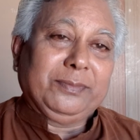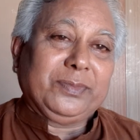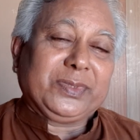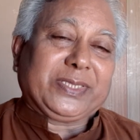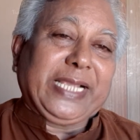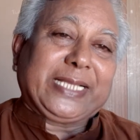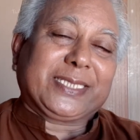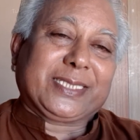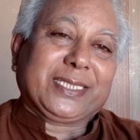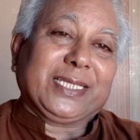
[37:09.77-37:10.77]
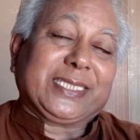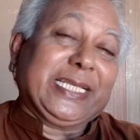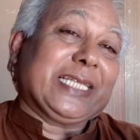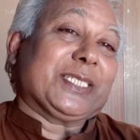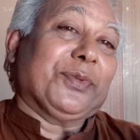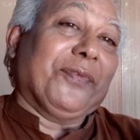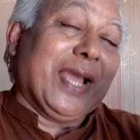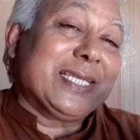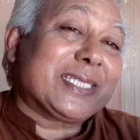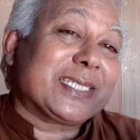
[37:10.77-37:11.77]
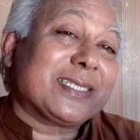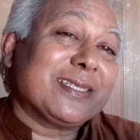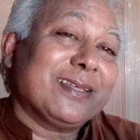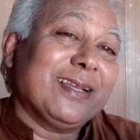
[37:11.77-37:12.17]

6 ways